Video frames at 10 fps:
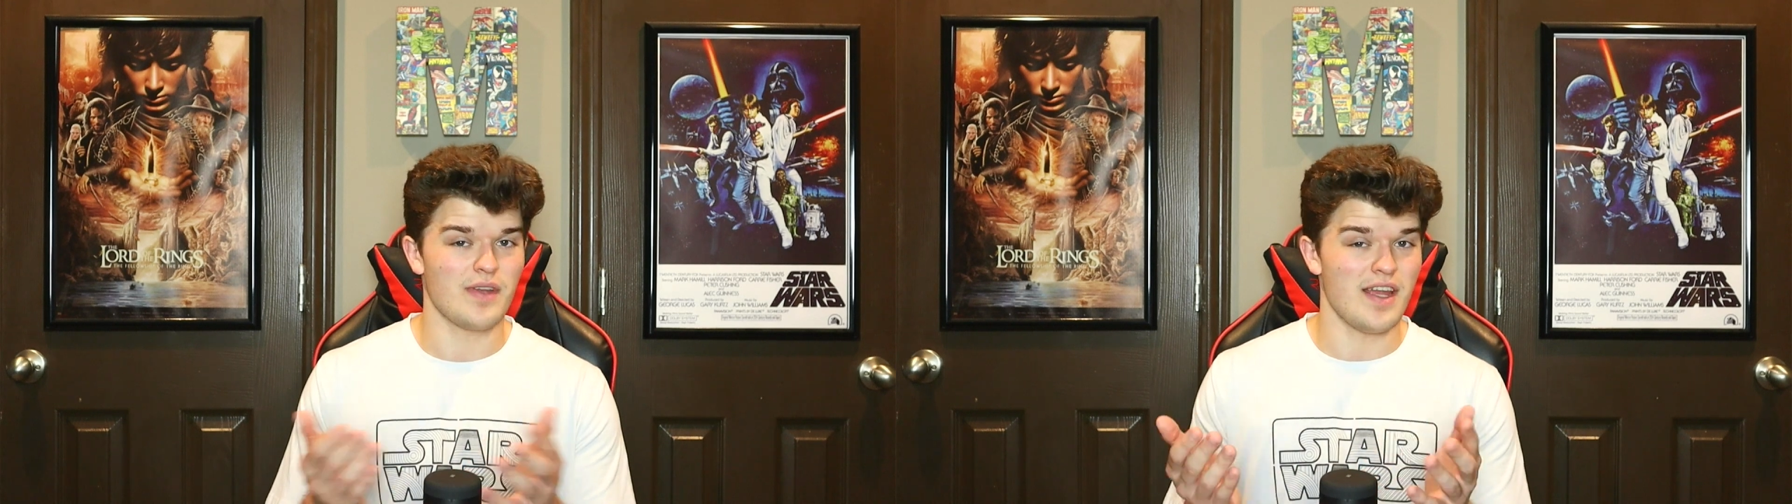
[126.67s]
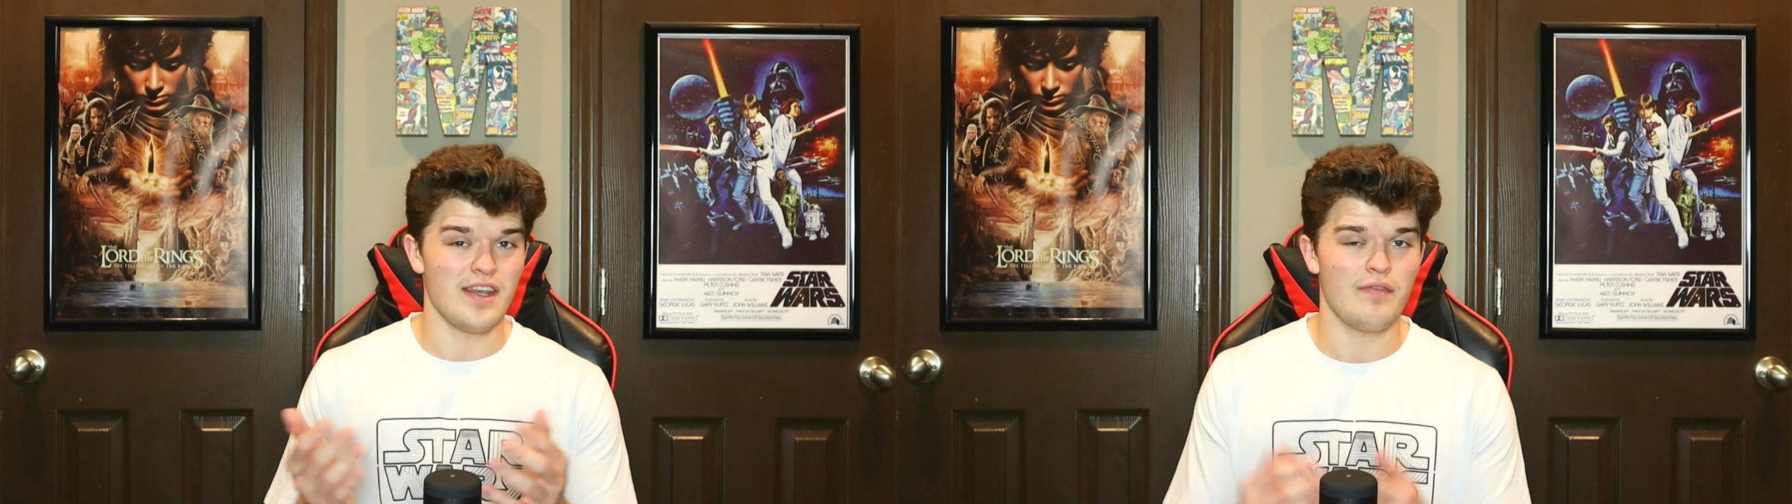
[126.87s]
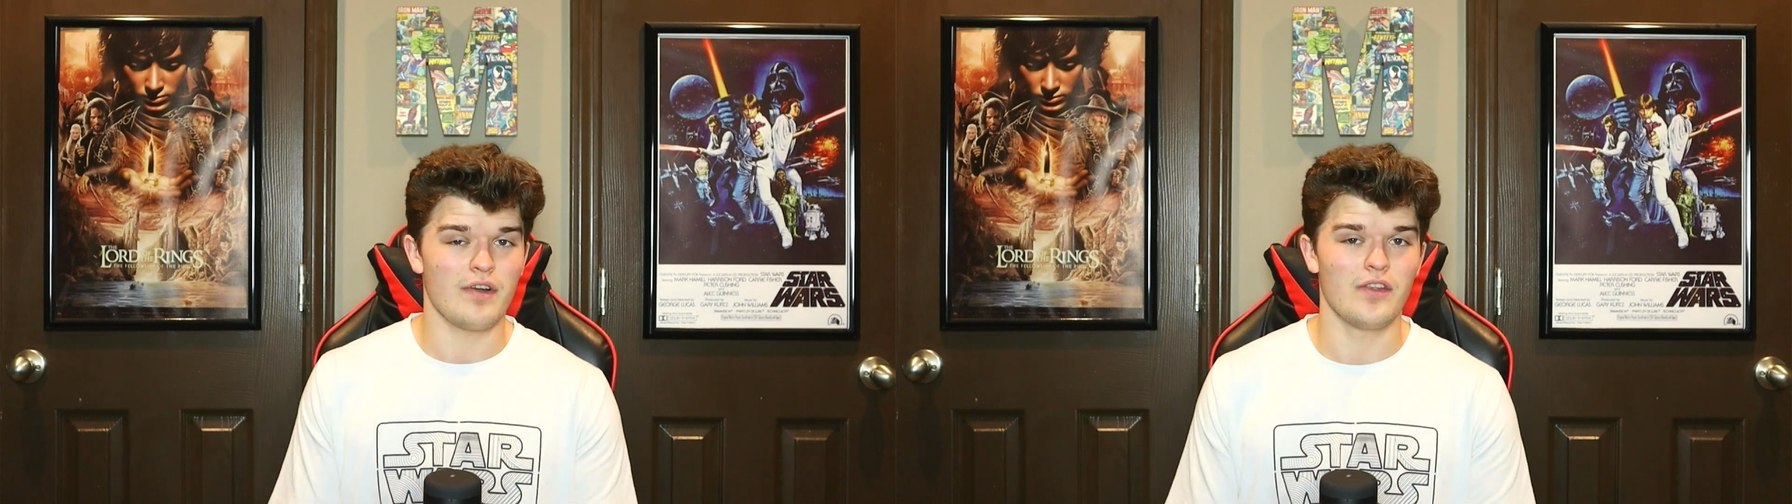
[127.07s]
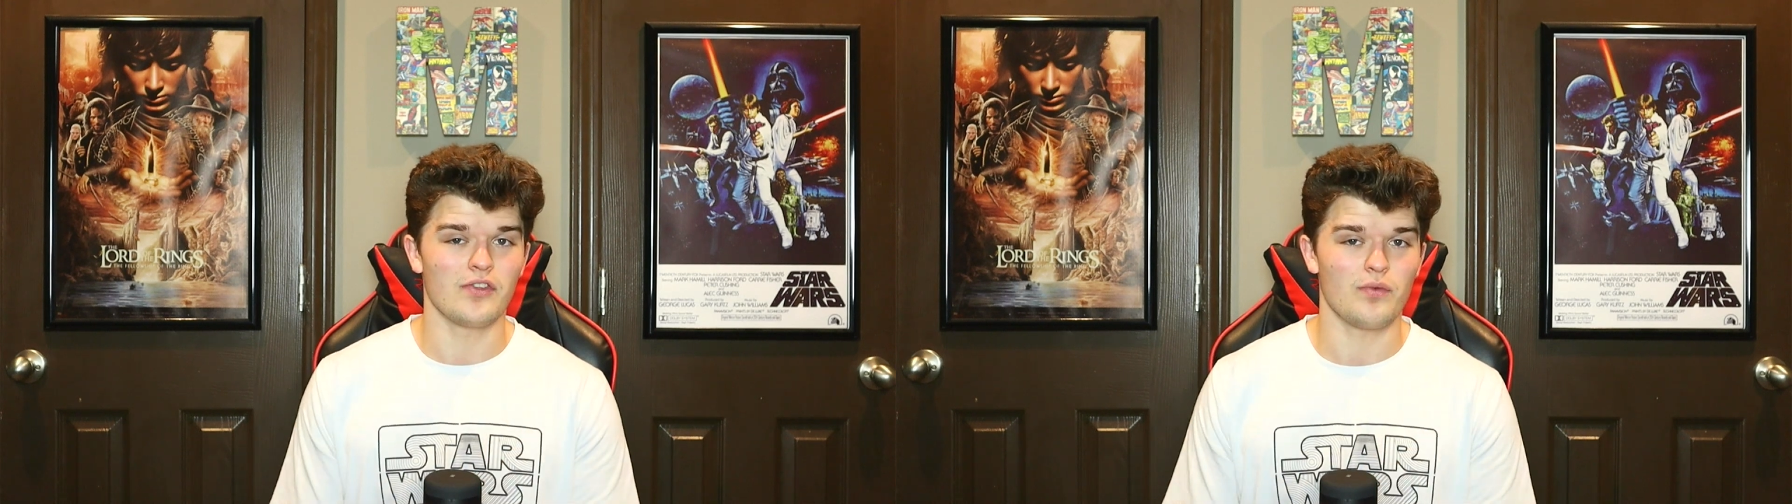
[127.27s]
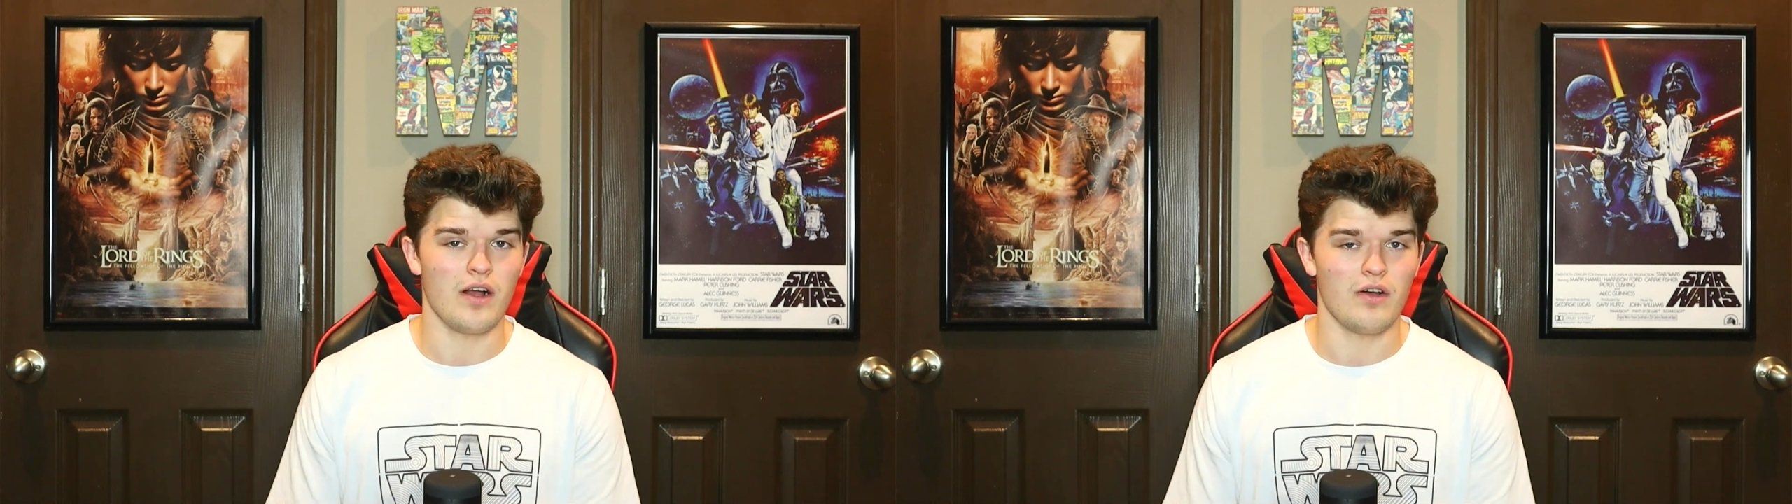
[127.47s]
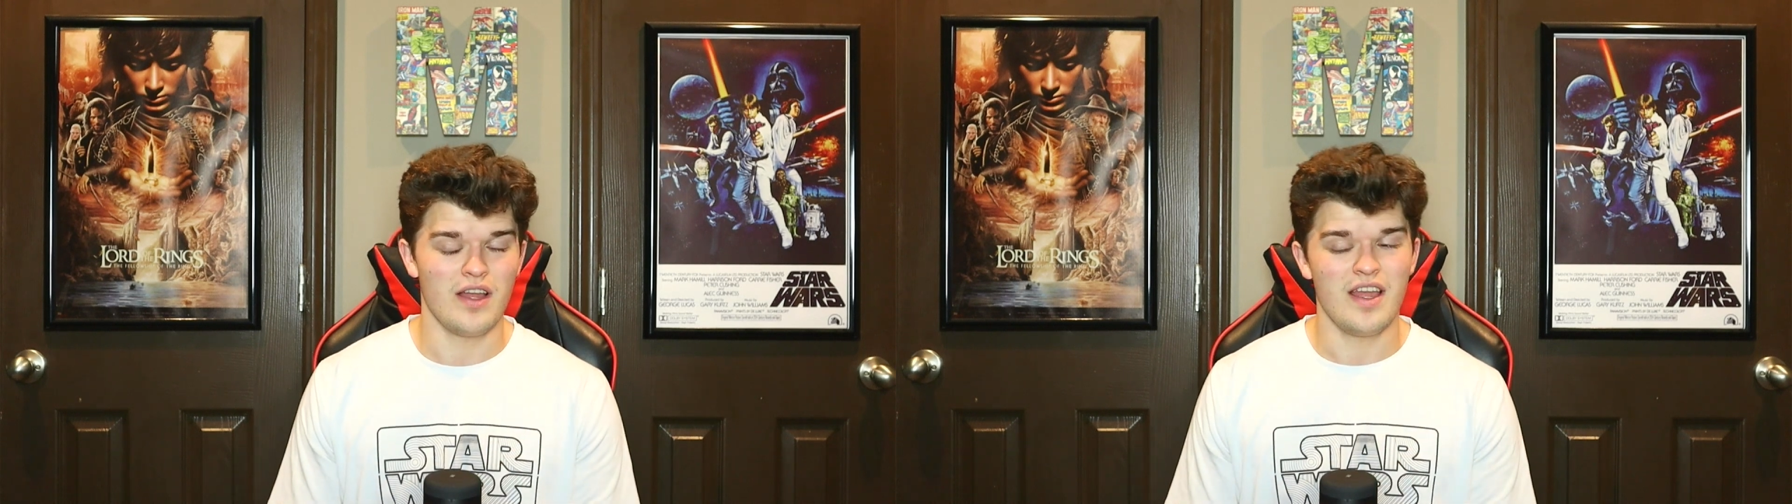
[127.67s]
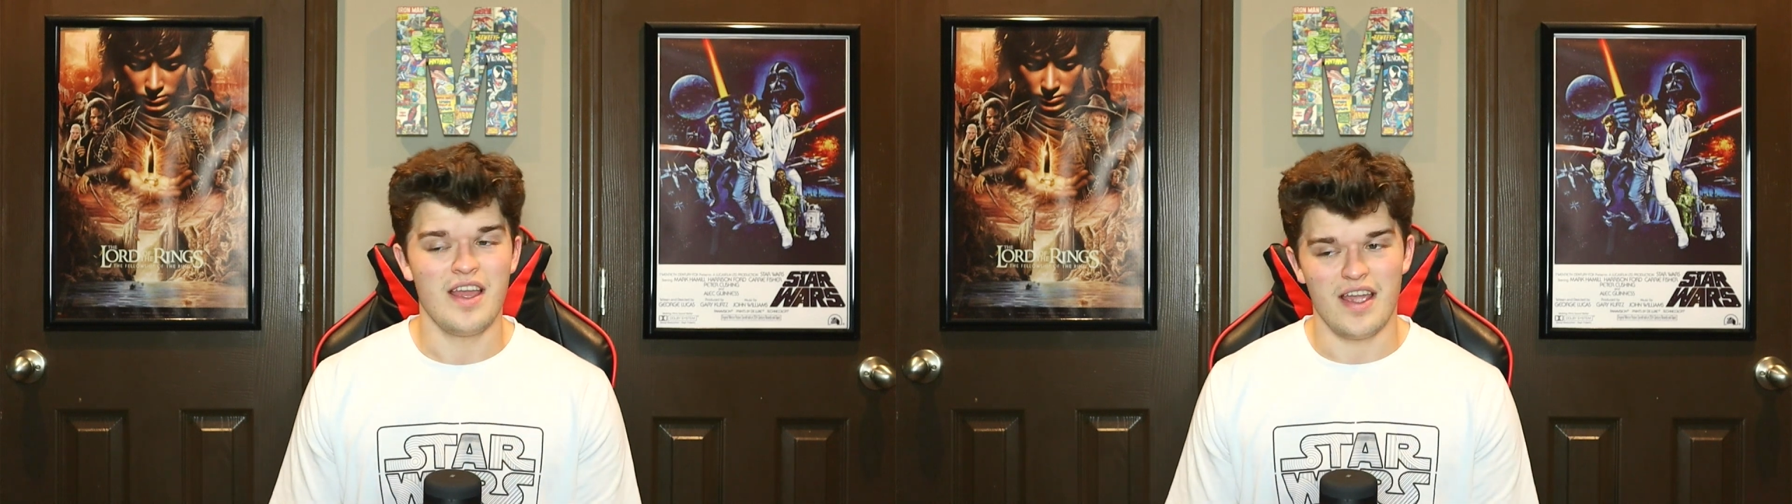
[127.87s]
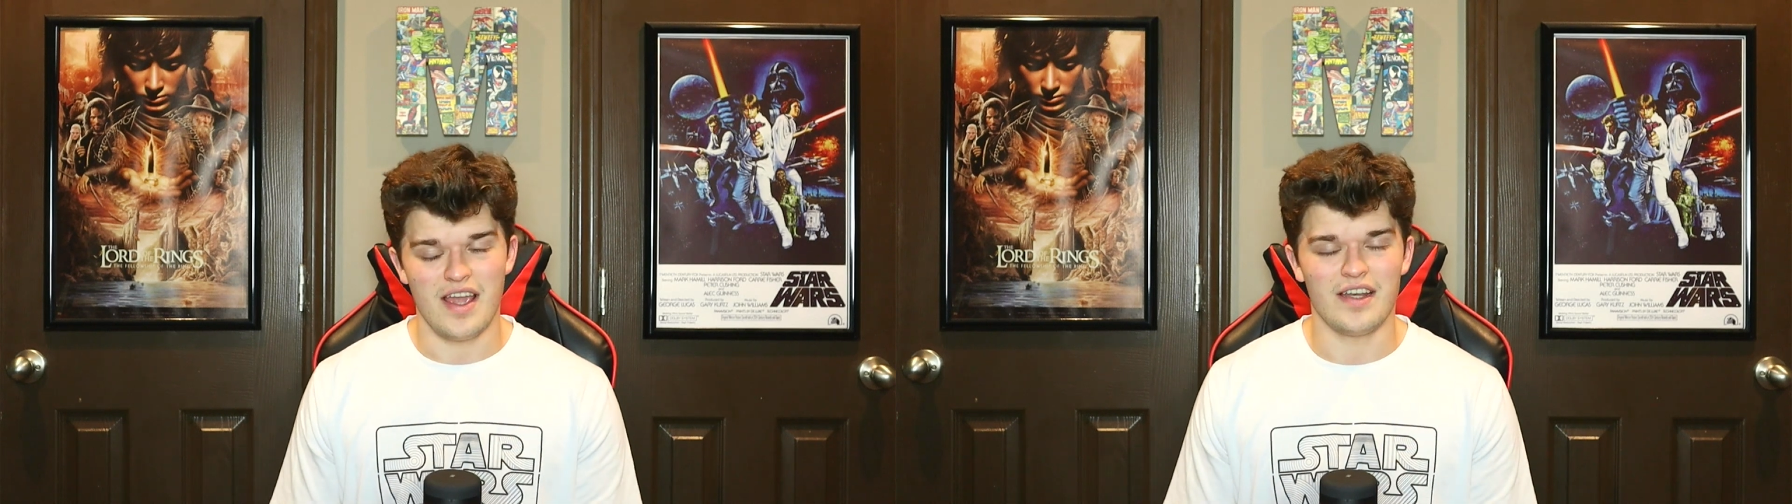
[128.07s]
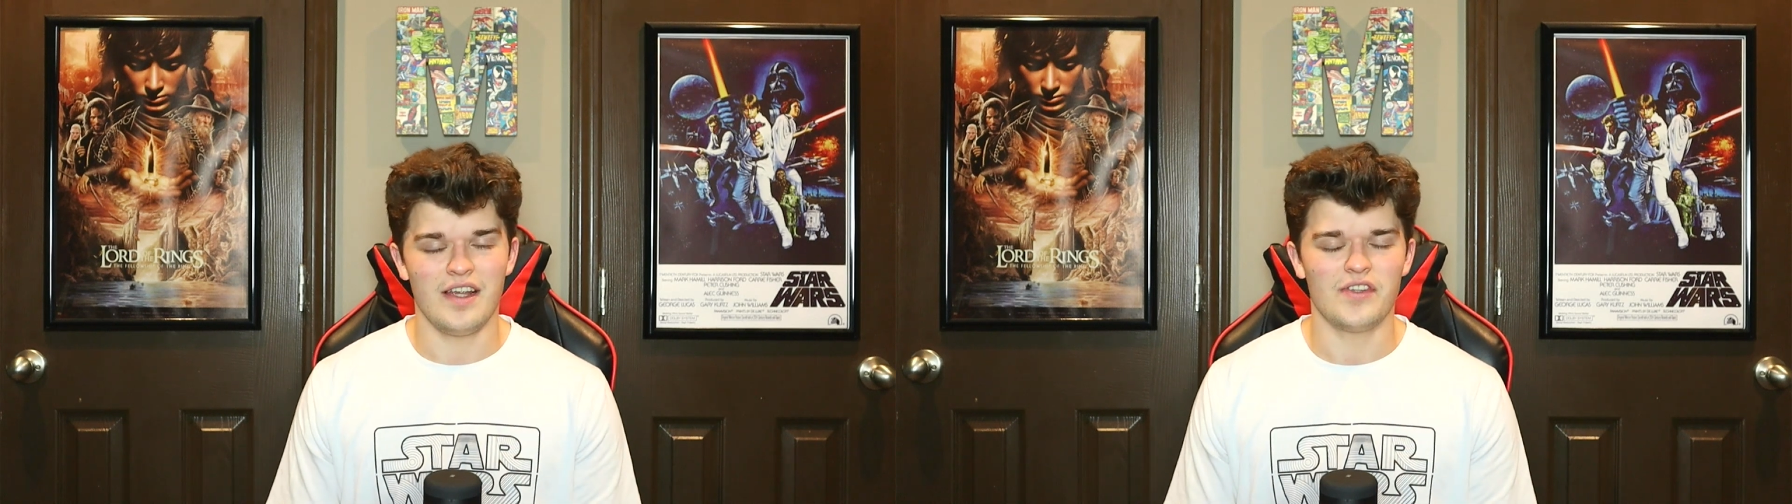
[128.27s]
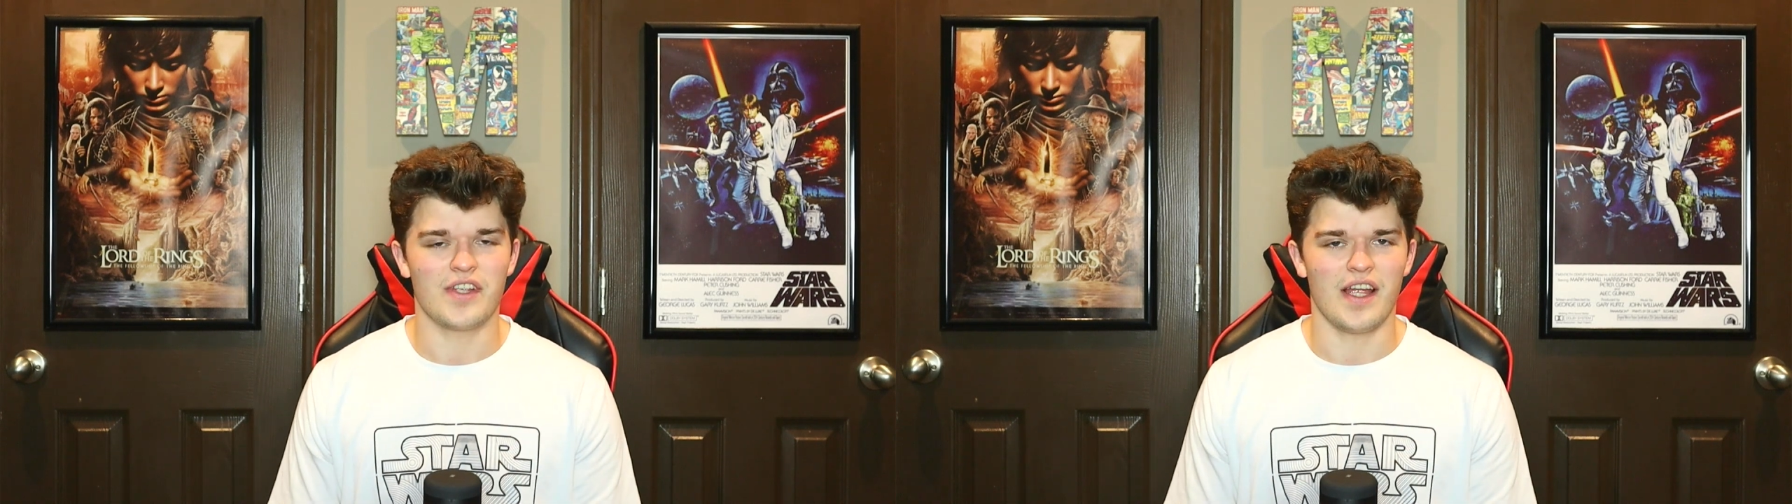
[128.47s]
and never ends well, and in
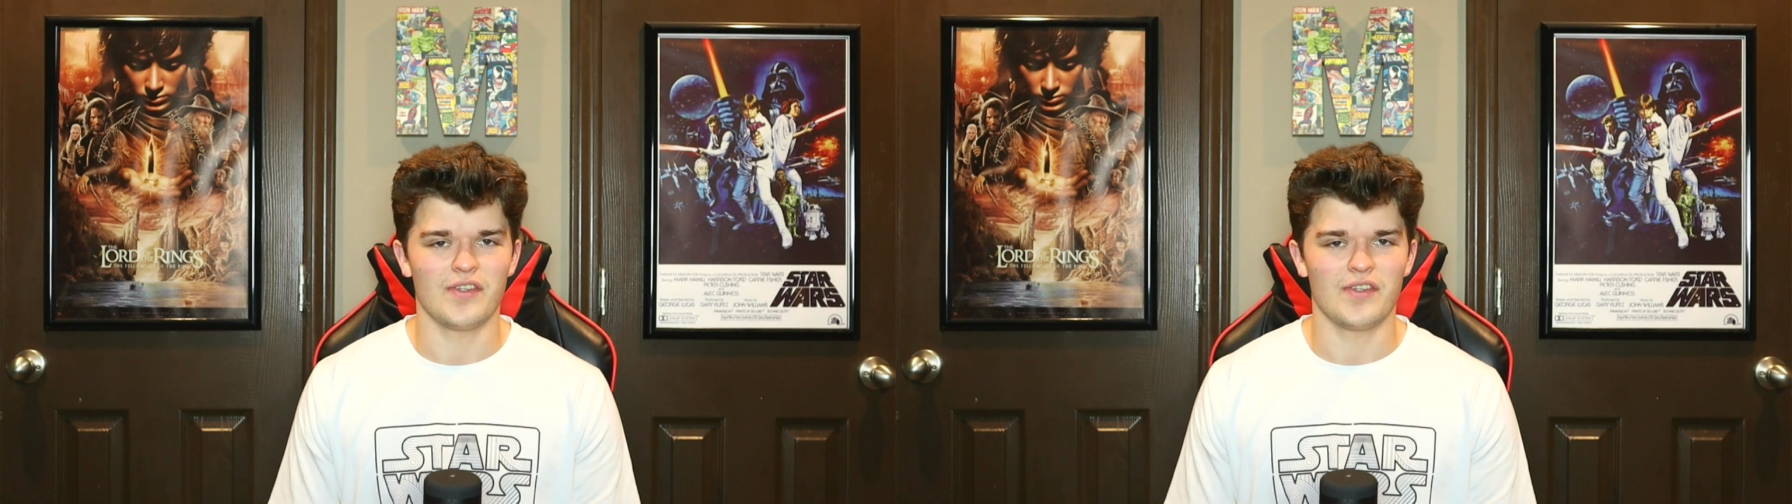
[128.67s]
his case,